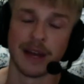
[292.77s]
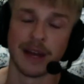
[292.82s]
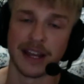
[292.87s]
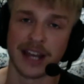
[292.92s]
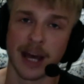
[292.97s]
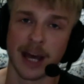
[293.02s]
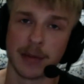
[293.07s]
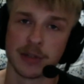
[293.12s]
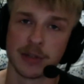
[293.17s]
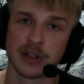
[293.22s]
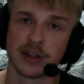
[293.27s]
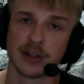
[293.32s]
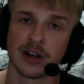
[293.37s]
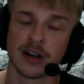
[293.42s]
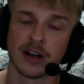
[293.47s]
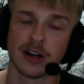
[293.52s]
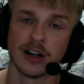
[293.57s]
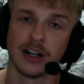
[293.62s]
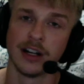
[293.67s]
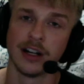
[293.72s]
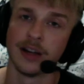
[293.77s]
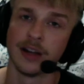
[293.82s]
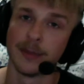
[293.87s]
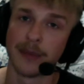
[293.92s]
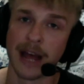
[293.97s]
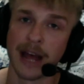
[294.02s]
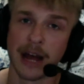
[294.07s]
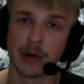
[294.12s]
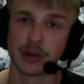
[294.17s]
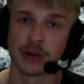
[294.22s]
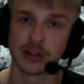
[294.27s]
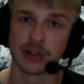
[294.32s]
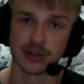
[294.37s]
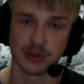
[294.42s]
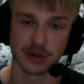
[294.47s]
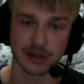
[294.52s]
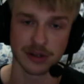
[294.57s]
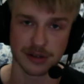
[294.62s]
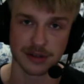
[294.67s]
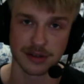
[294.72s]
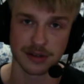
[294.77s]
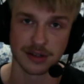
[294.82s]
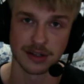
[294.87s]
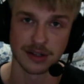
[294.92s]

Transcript: capture card power source.